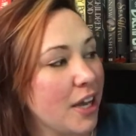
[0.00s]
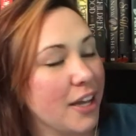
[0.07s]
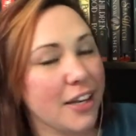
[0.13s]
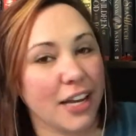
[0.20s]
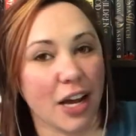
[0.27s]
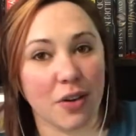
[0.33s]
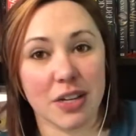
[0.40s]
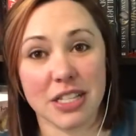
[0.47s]

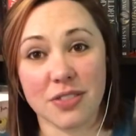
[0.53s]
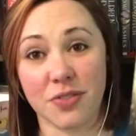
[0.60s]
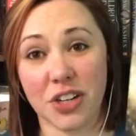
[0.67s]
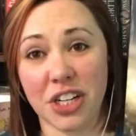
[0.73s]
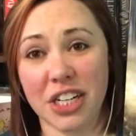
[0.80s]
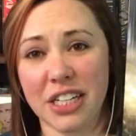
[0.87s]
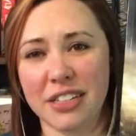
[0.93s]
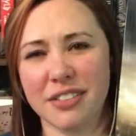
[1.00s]
Now
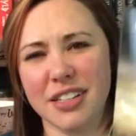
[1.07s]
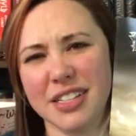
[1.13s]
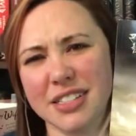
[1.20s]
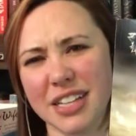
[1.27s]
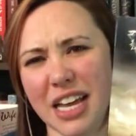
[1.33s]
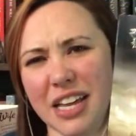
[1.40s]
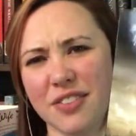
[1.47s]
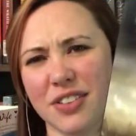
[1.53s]
it's
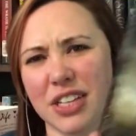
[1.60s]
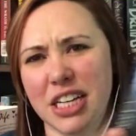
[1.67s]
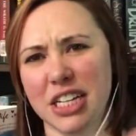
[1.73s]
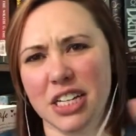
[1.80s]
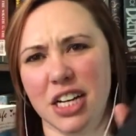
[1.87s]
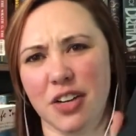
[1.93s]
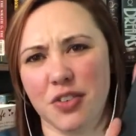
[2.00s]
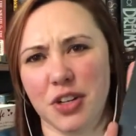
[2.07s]
kind of a light
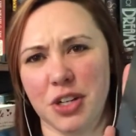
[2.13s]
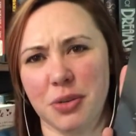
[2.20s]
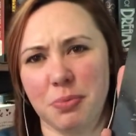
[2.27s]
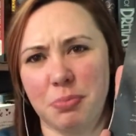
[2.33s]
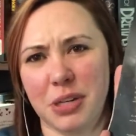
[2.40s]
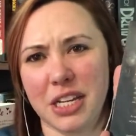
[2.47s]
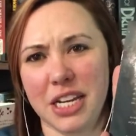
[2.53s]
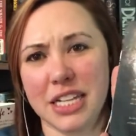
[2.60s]
cover,
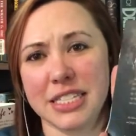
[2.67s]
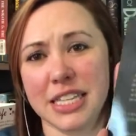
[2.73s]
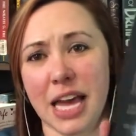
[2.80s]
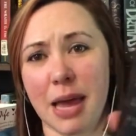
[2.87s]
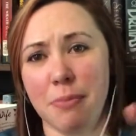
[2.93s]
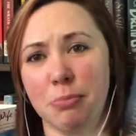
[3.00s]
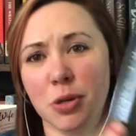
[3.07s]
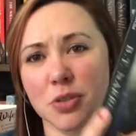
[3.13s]
but it's
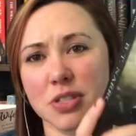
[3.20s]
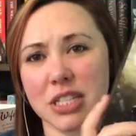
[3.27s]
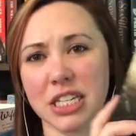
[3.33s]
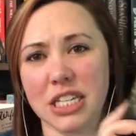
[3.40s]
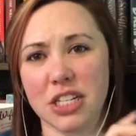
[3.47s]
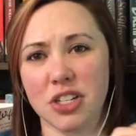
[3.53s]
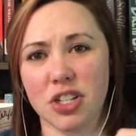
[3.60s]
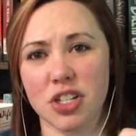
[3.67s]
got
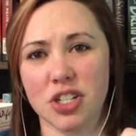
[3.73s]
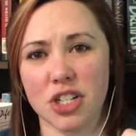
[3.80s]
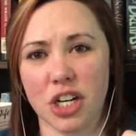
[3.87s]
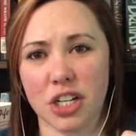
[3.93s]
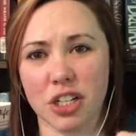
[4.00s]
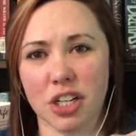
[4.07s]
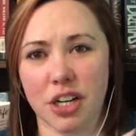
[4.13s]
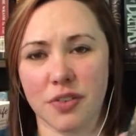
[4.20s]
mostly
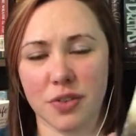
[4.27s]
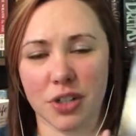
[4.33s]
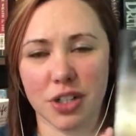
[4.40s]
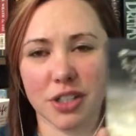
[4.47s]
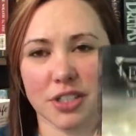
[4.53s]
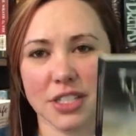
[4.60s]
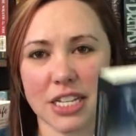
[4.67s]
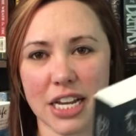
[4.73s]
dark cover.
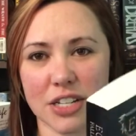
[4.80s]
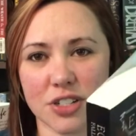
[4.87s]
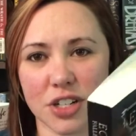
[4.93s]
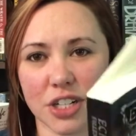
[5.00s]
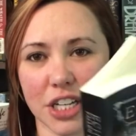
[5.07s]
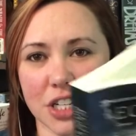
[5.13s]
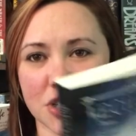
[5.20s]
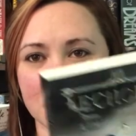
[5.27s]
It's not
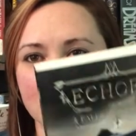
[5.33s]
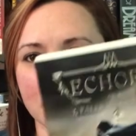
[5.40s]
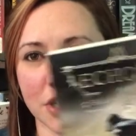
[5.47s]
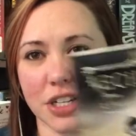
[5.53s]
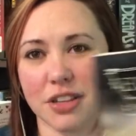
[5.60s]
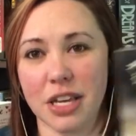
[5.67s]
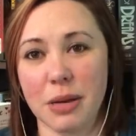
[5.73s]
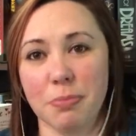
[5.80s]
dark edges or
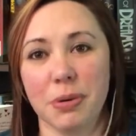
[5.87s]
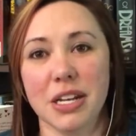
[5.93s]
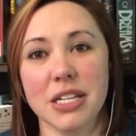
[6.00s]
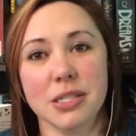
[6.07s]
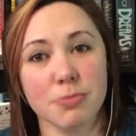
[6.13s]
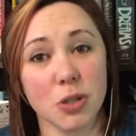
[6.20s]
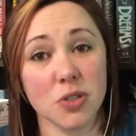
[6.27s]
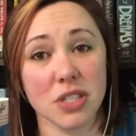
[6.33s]
anything, but it's
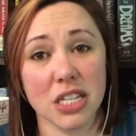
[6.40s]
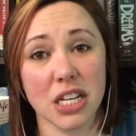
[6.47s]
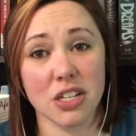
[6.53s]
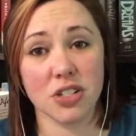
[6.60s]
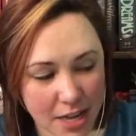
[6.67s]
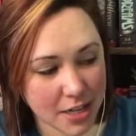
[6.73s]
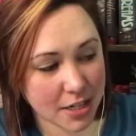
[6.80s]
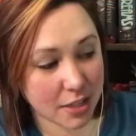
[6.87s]
mostly a
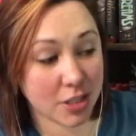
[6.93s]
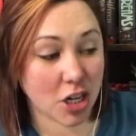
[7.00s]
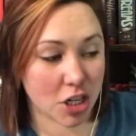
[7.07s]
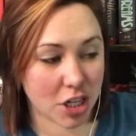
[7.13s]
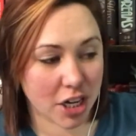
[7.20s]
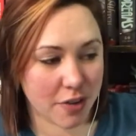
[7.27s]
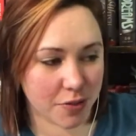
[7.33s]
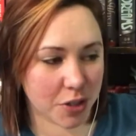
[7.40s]
dark
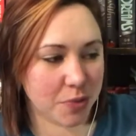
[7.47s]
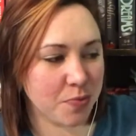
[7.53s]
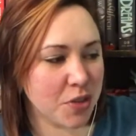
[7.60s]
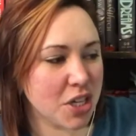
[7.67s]
cover.